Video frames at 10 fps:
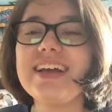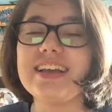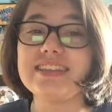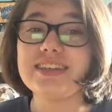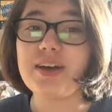
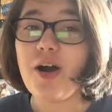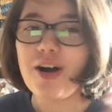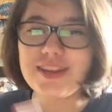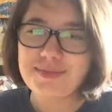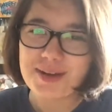It's
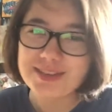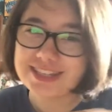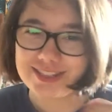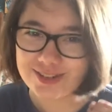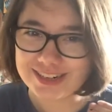all about
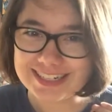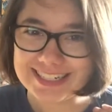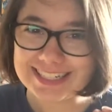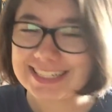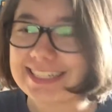
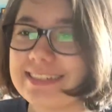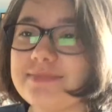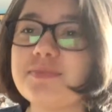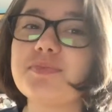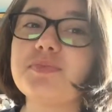storytelling,